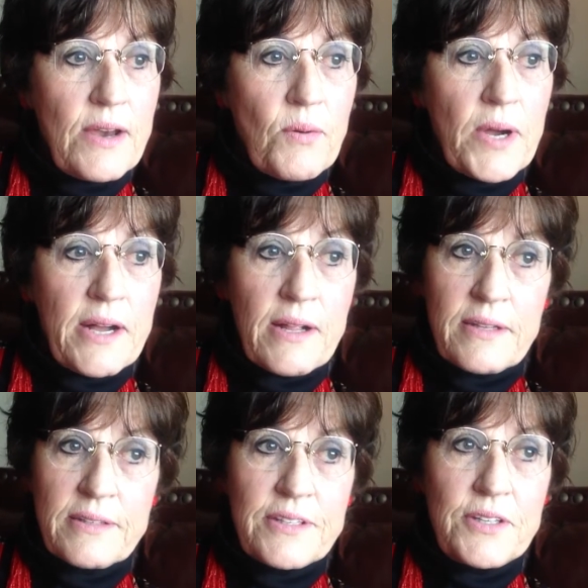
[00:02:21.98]

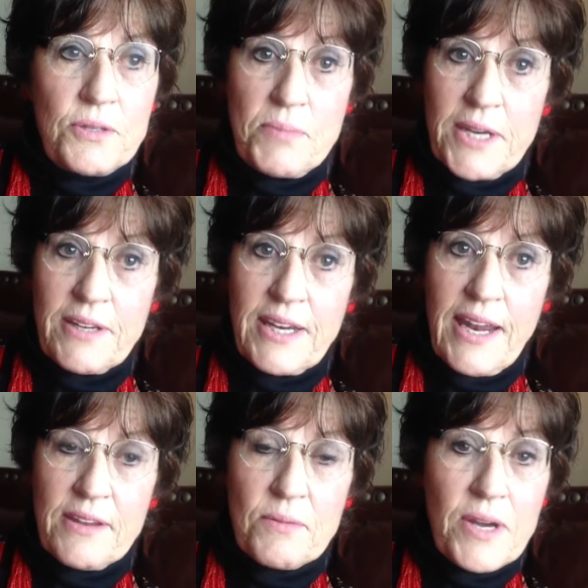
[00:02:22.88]
well, you'd better get
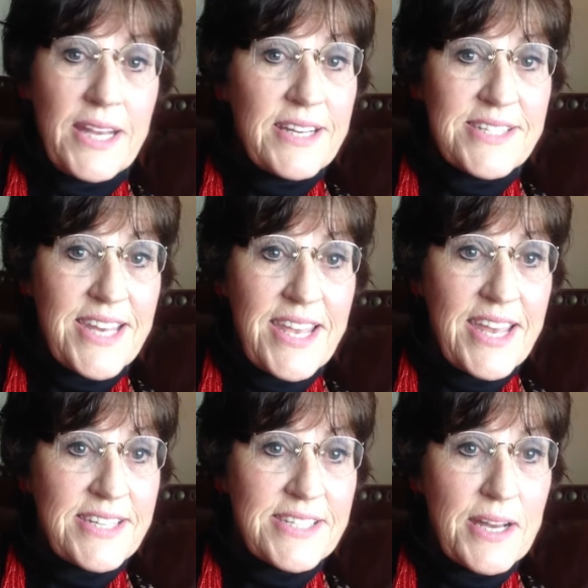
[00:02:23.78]
out of the way because they
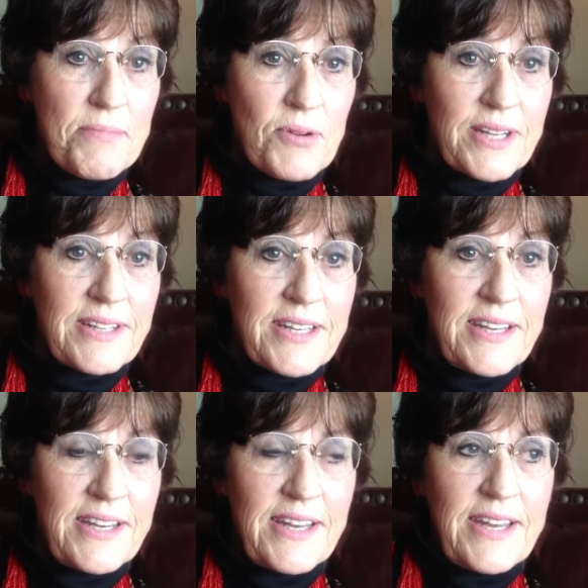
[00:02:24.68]
can't stop quickly.
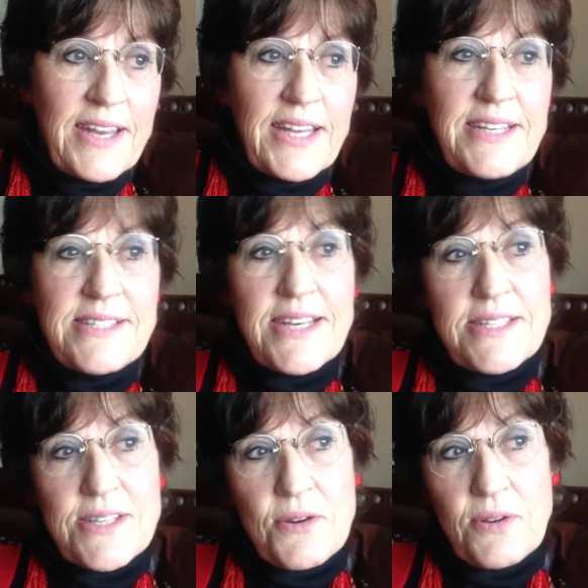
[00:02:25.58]
And he said
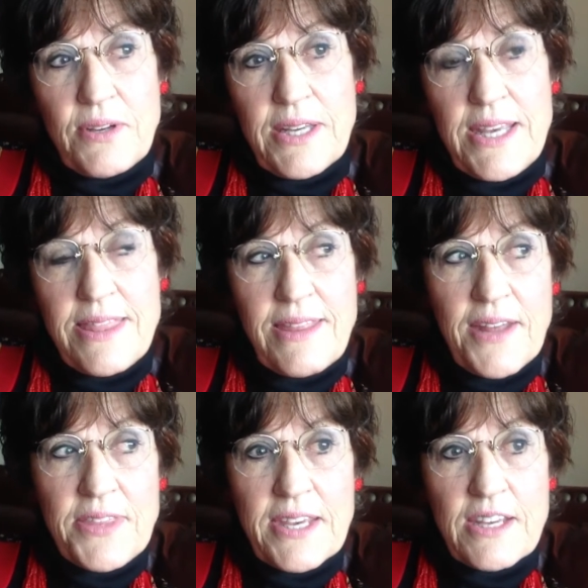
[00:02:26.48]
so he
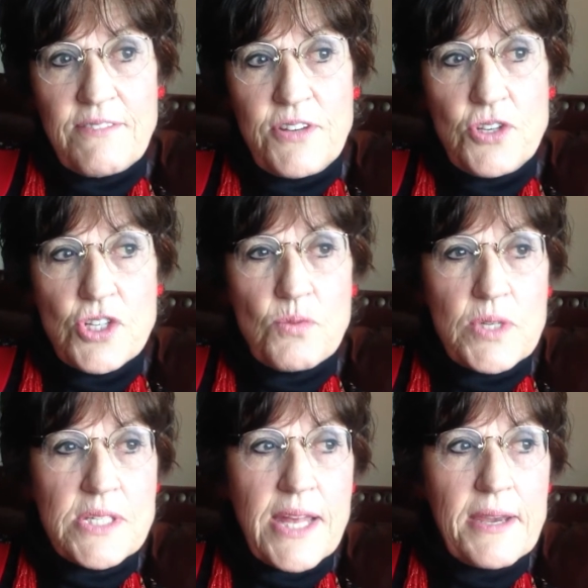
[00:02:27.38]
thought that confusion
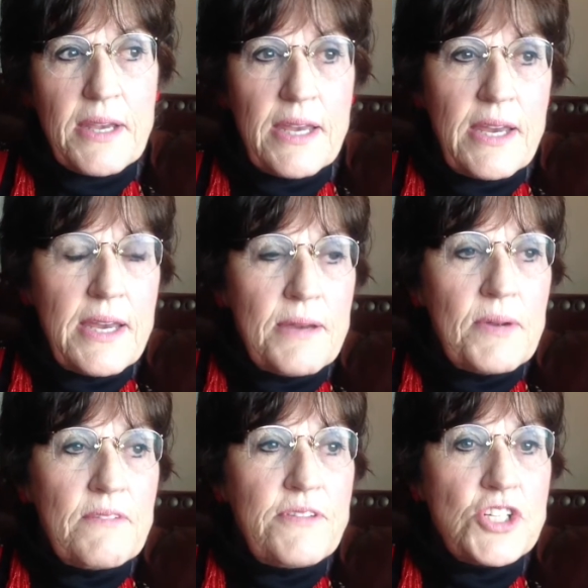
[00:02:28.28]
was like
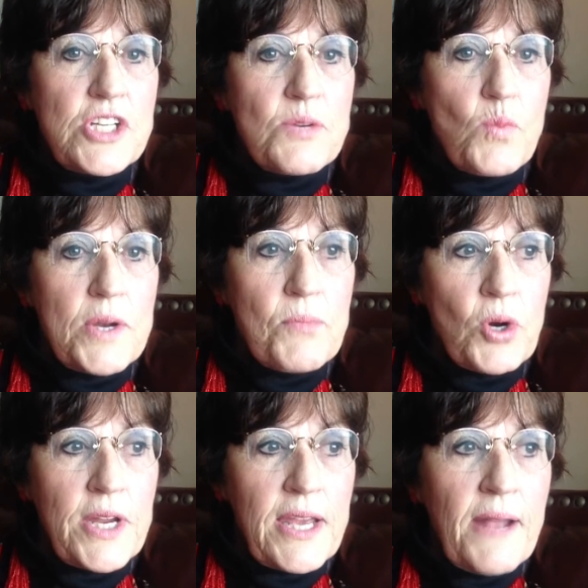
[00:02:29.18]
fishing one
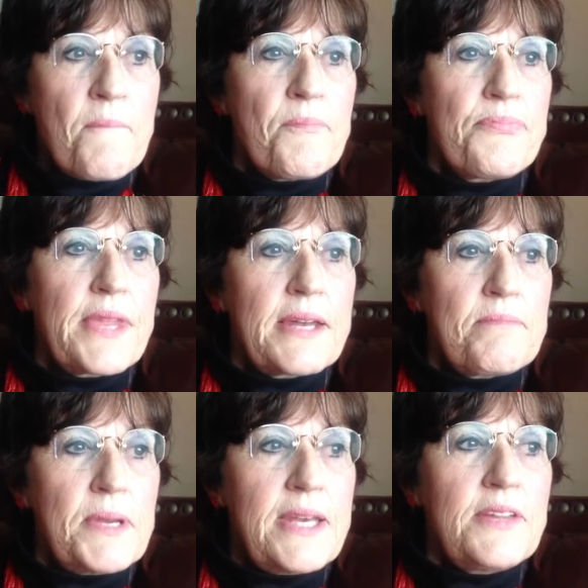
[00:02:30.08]
morning
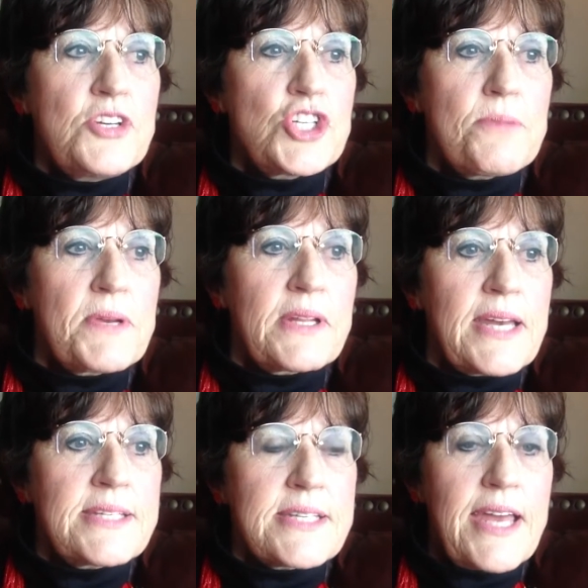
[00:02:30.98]
and being in the shipping
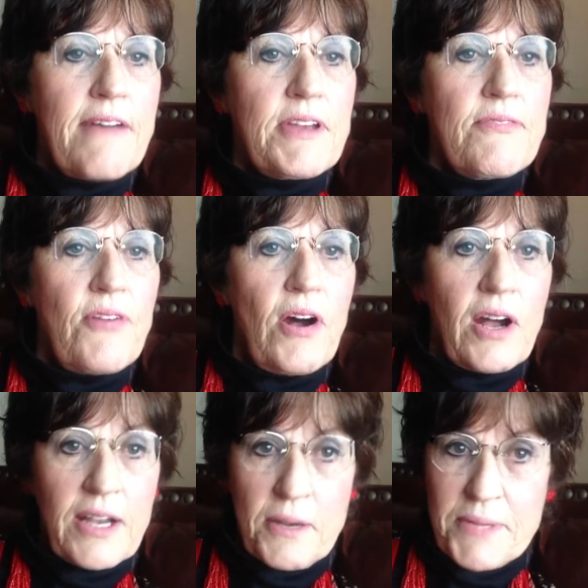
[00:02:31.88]
lanes and having
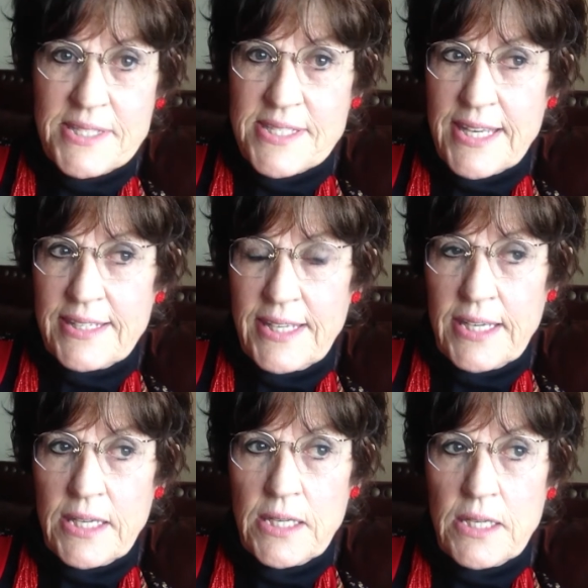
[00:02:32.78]
fog come in suddenly